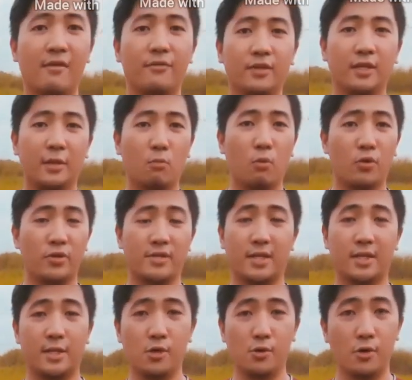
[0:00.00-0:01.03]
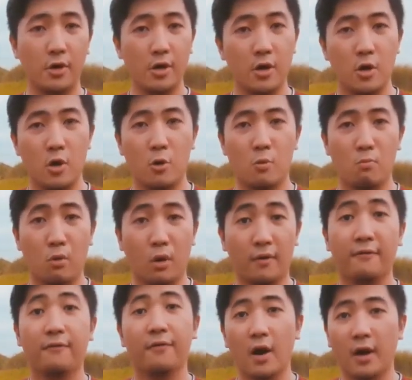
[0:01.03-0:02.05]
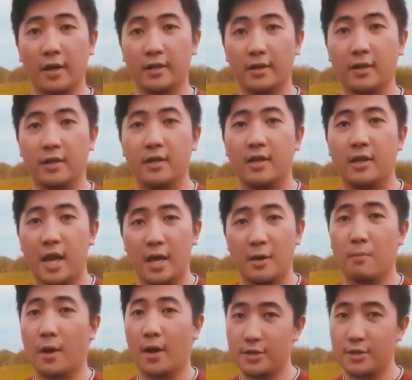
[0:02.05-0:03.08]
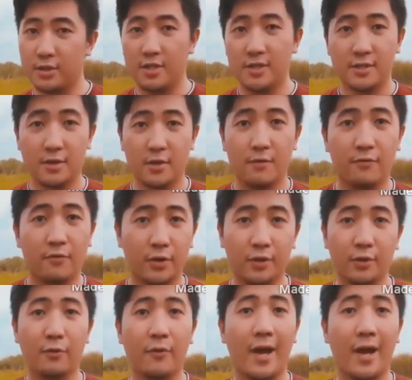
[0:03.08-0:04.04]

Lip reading: everything more secure, more fun, and much easier for the